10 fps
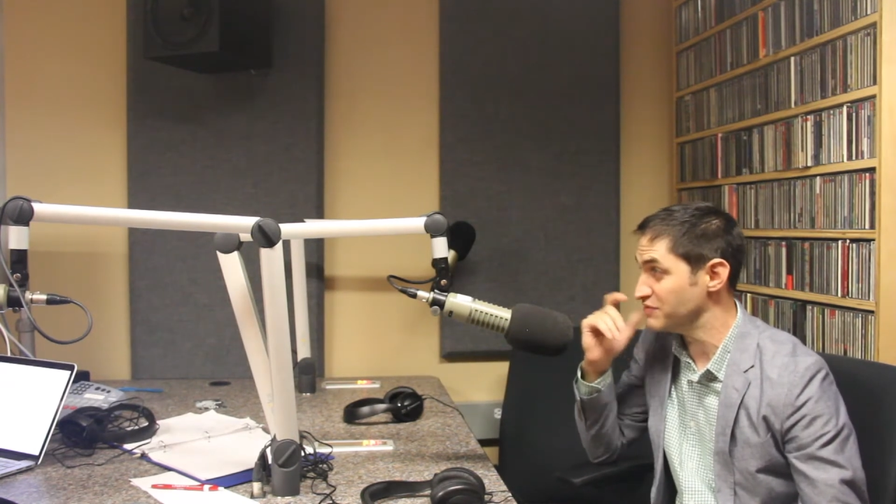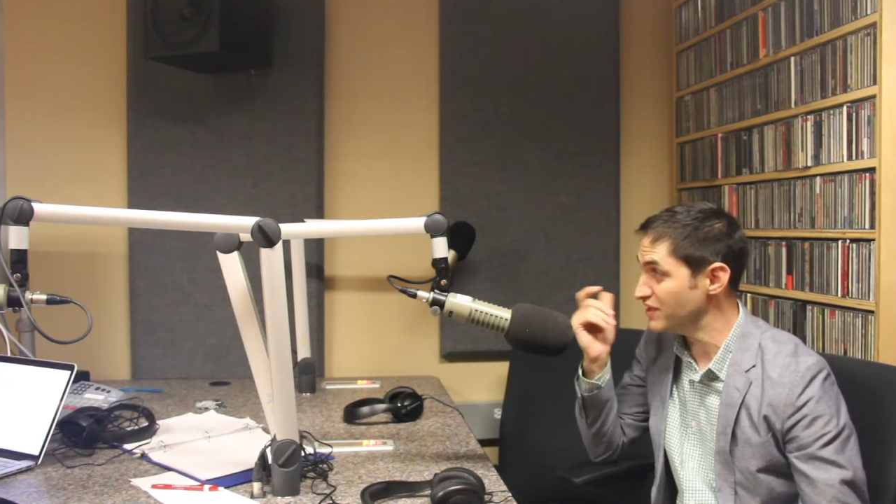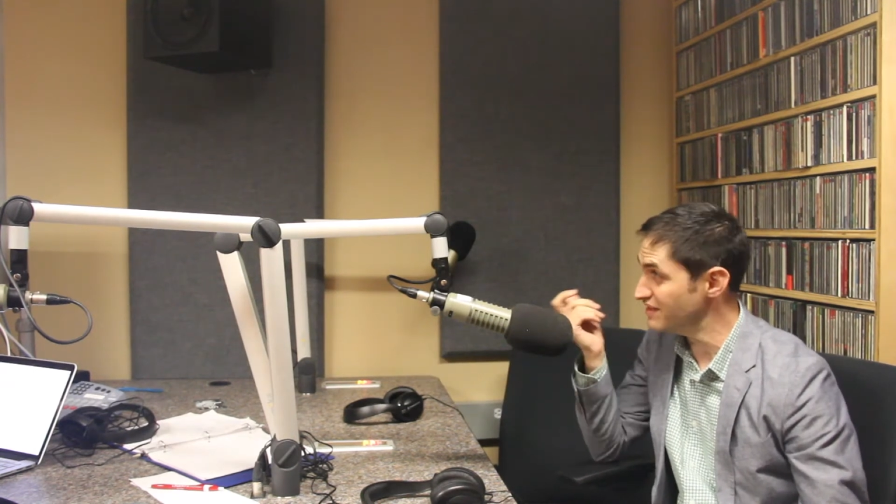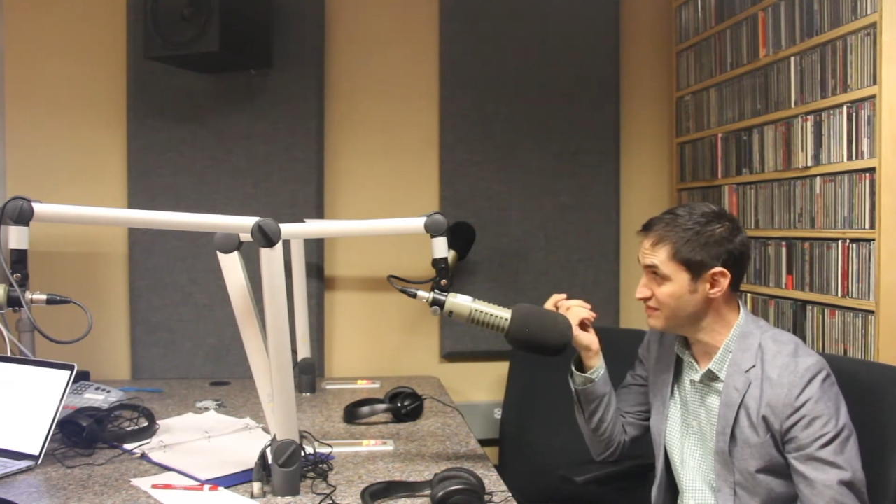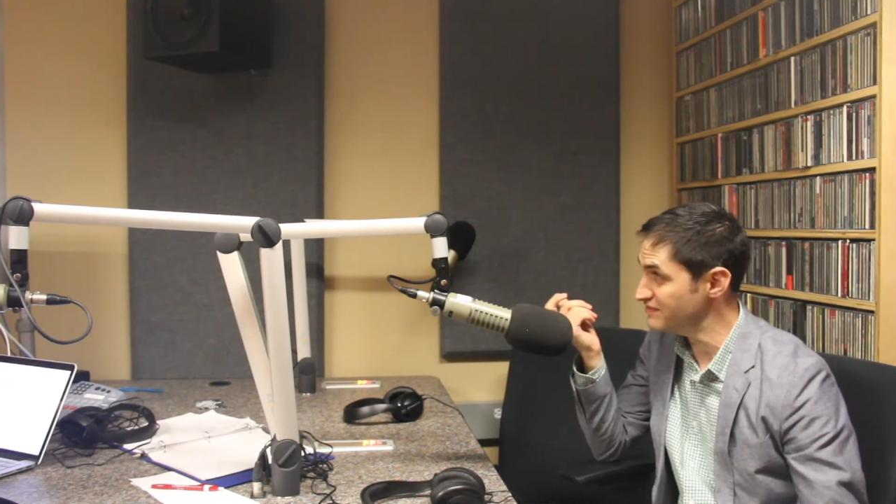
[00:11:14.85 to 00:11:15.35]
one
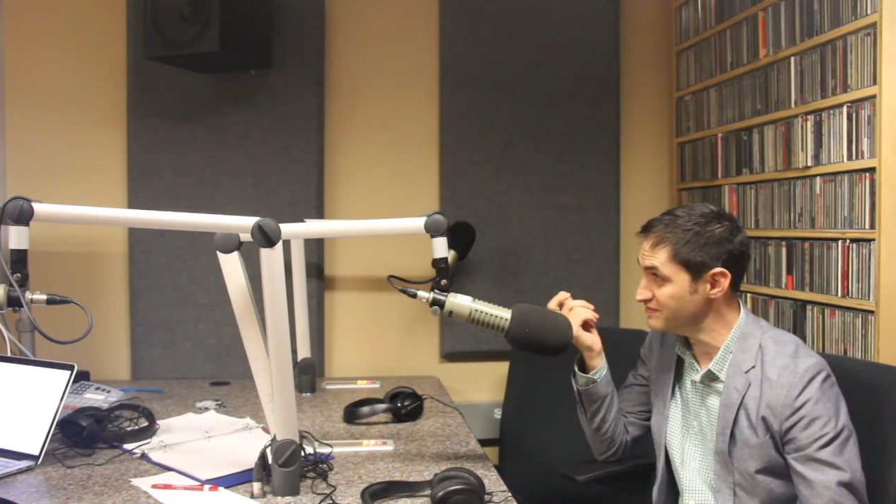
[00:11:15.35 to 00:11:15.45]
of the